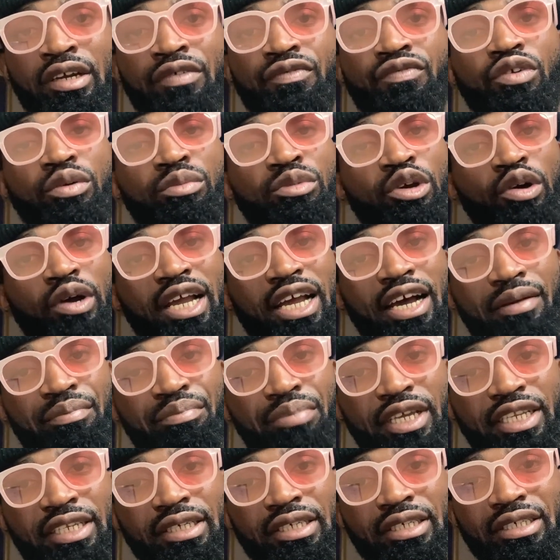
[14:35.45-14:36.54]
from your
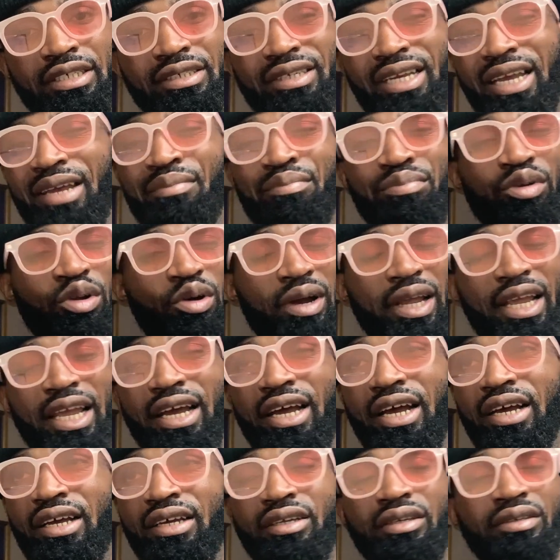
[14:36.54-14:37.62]
company,
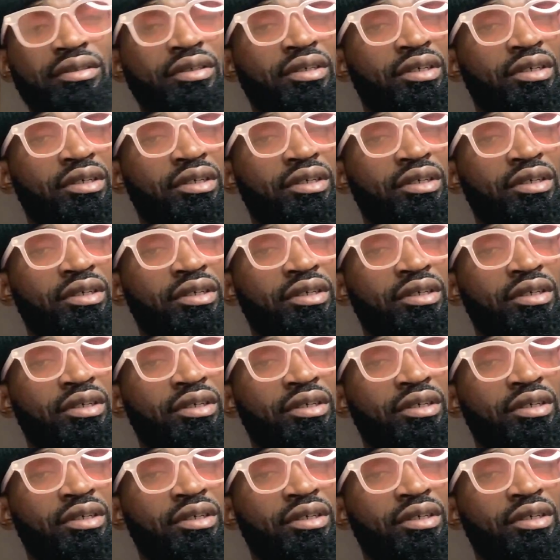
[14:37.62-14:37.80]
employer,